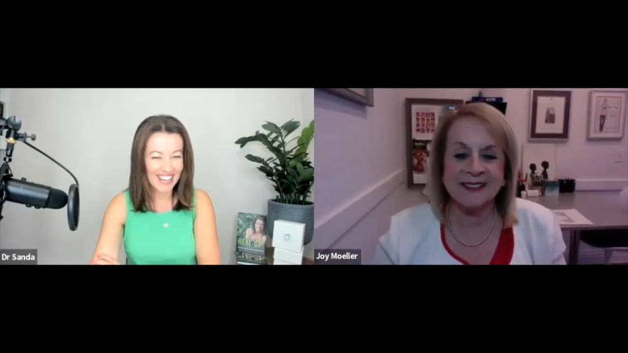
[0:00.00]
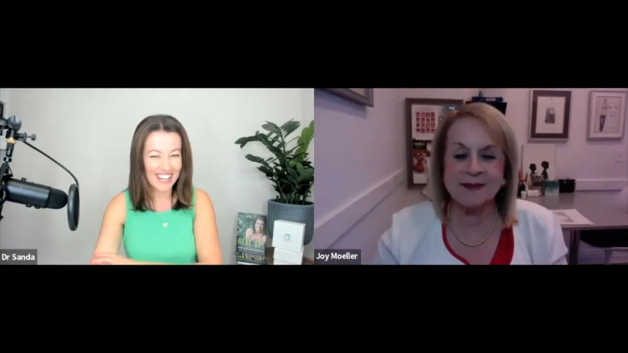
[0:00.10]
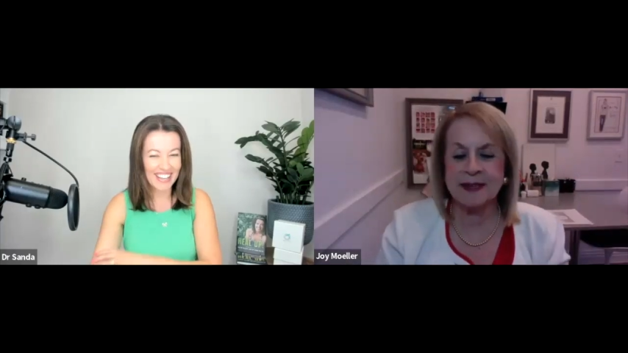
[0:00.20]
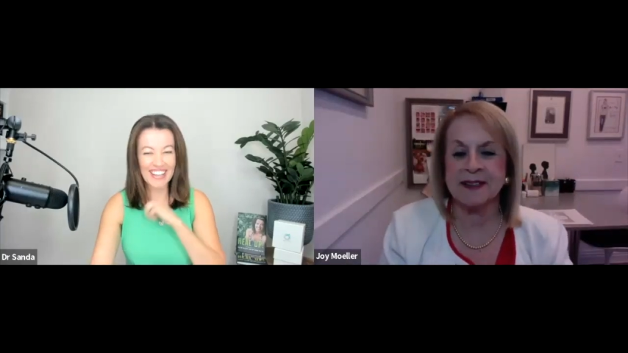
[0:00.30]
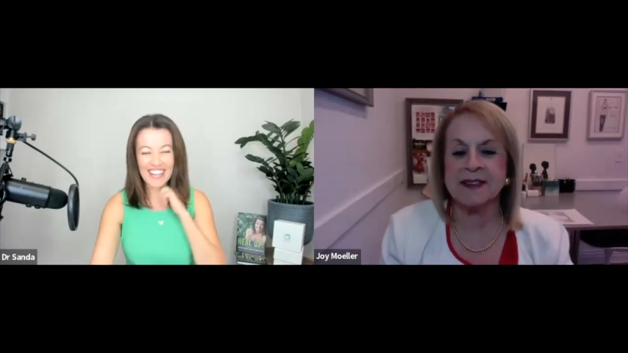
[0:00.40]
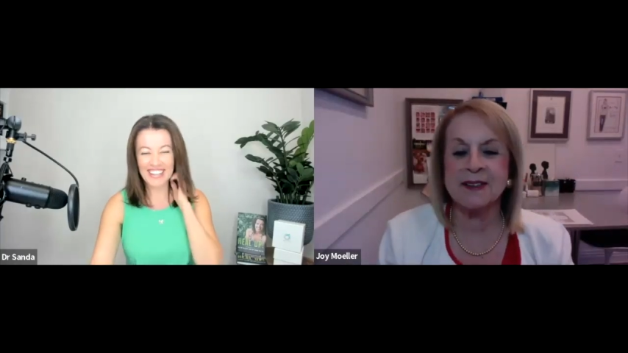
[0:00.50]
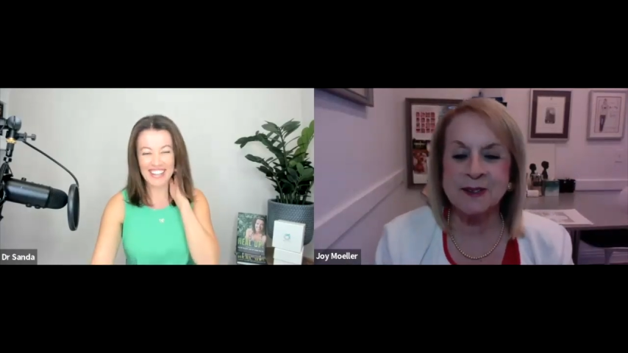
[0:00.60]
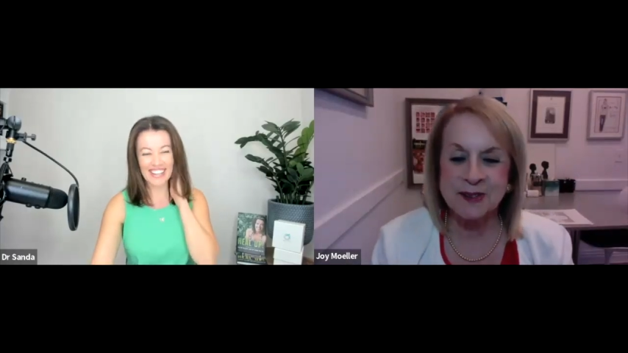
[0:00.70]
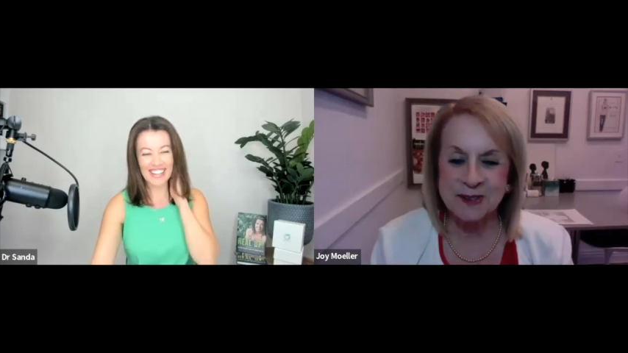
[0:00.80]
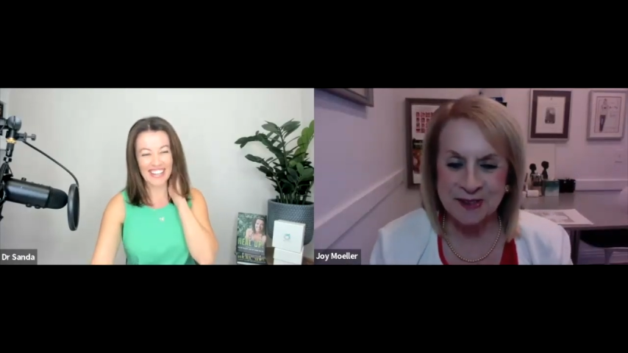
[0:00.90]
Speaker 1: to be
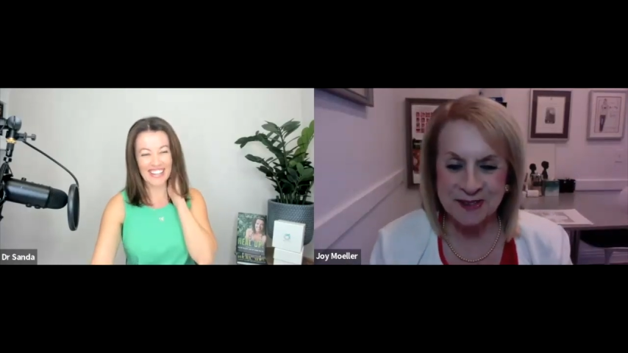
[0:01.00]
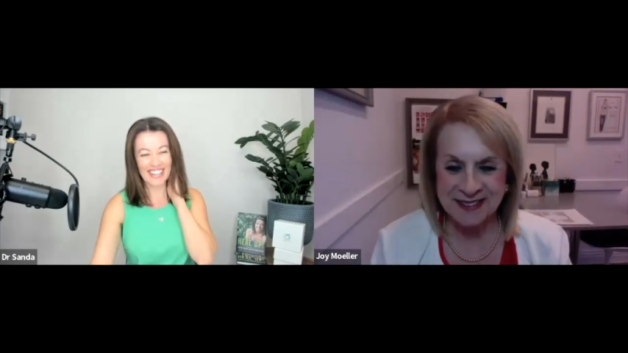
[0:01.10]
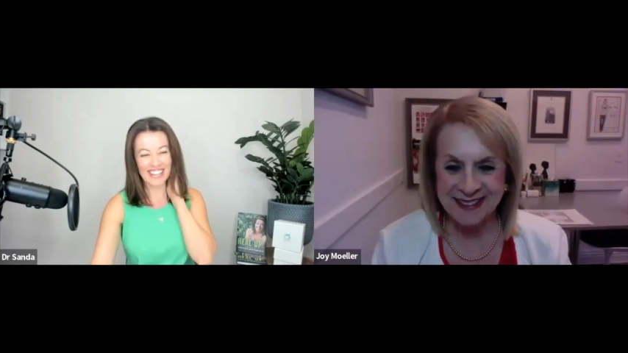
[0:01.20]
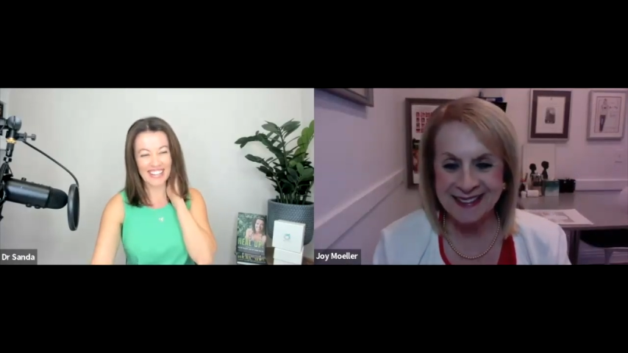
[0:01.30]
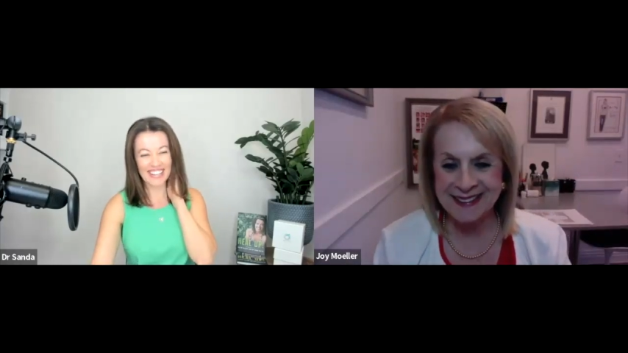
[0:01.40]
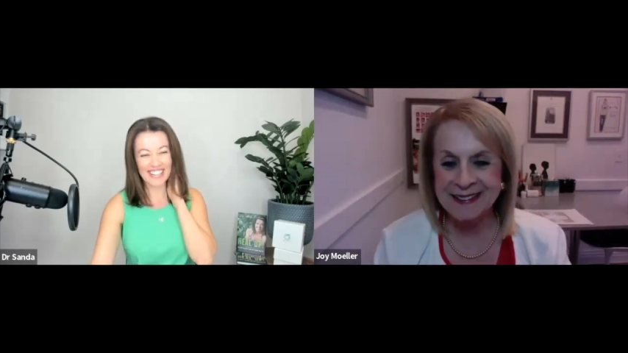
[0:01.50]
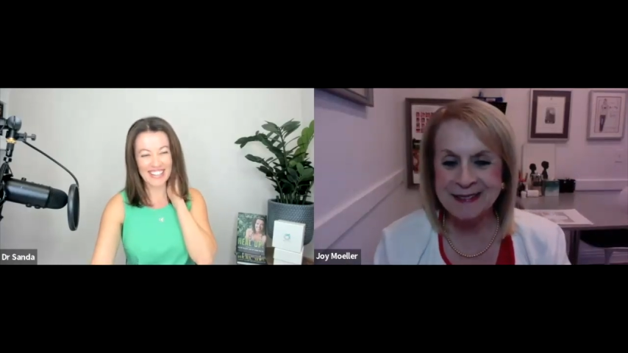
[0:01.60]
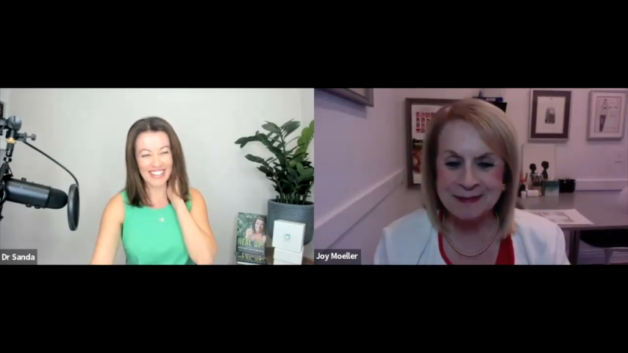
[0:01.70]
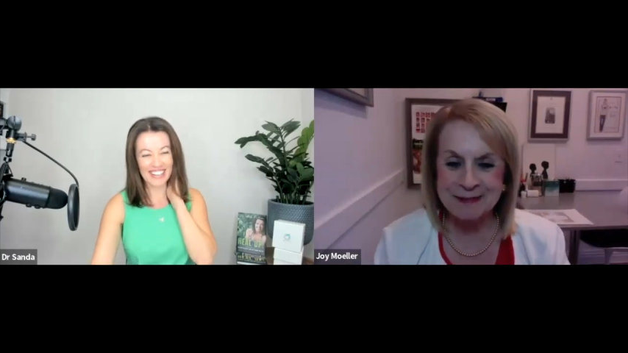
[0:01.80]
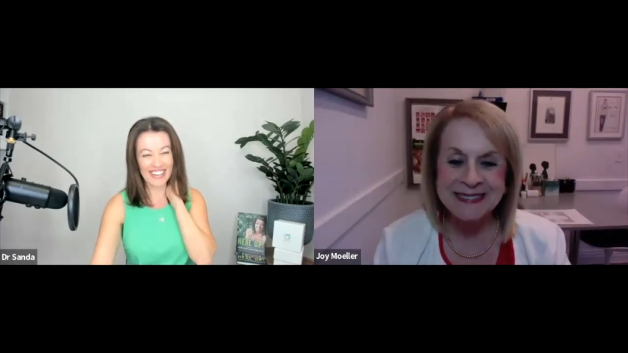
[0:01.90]
closer to
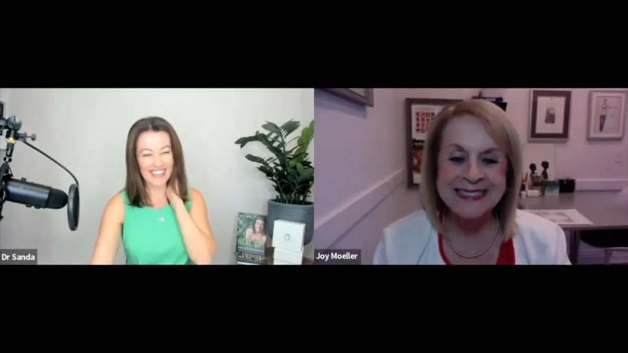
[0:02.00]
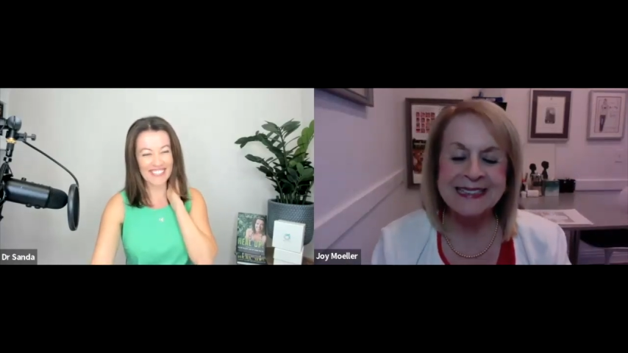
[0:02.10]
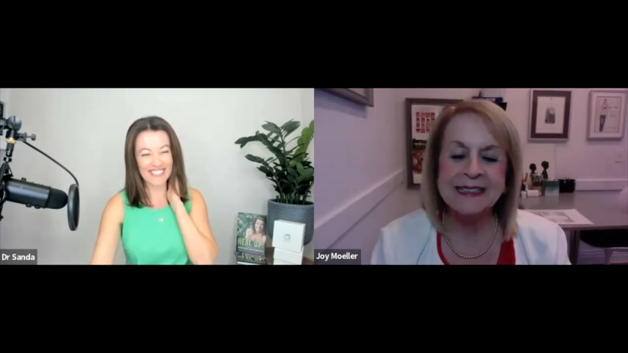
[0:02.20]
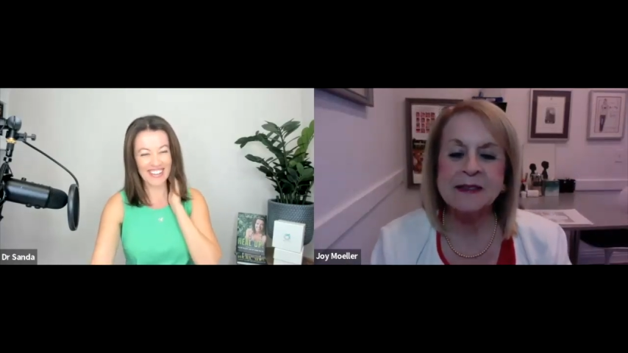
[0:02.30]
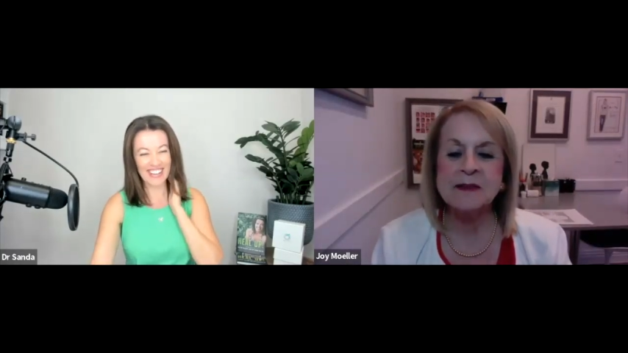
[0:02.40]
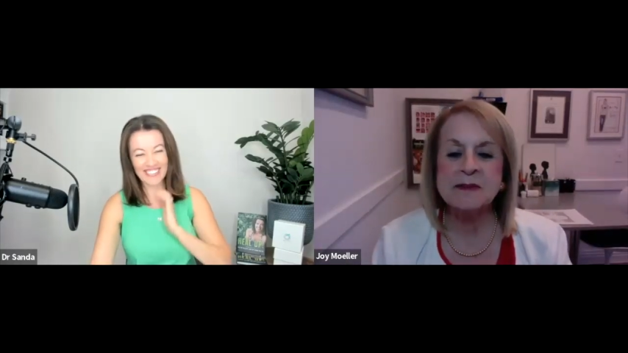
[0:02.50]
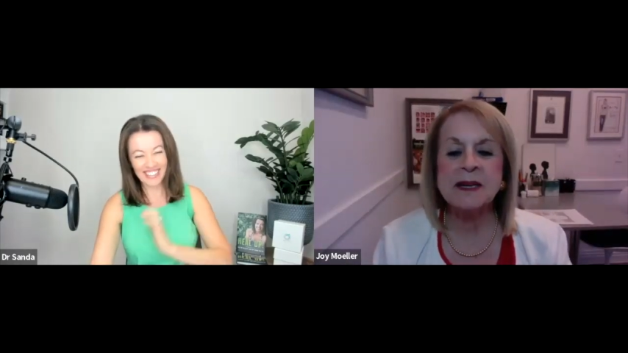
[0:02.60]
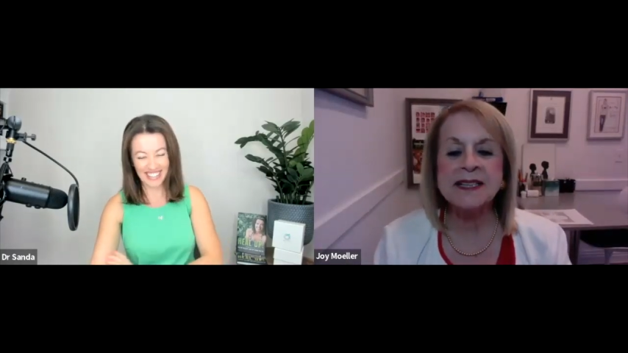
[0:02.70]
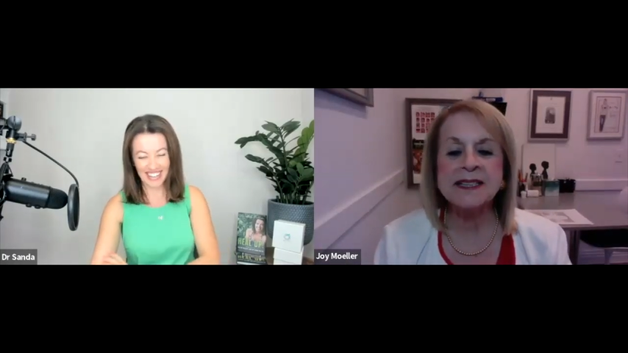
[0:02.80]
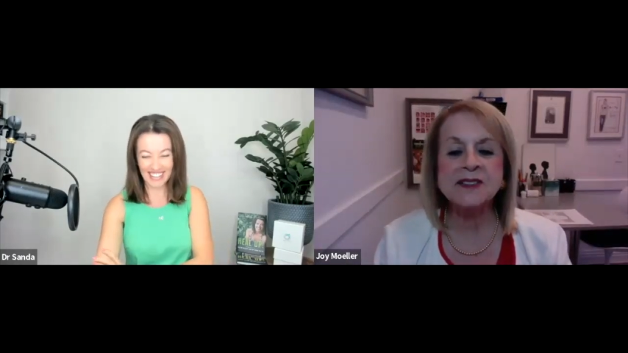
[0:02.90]
him. Oh,
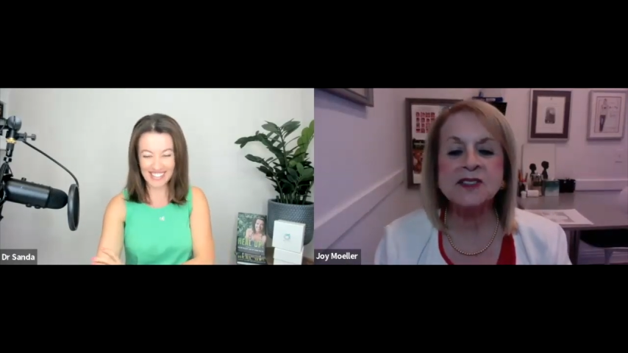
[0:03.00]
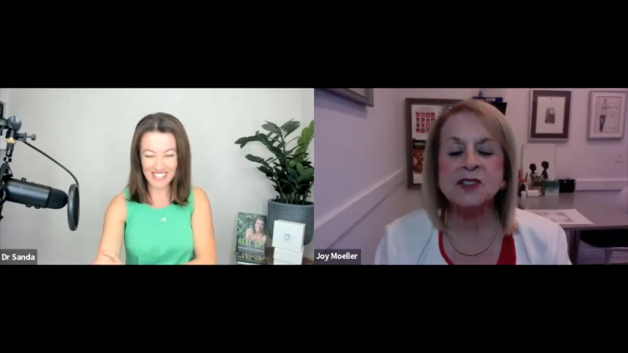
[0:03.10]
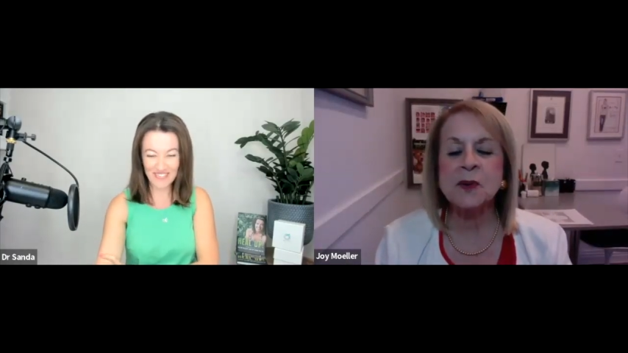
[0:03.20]
very nice.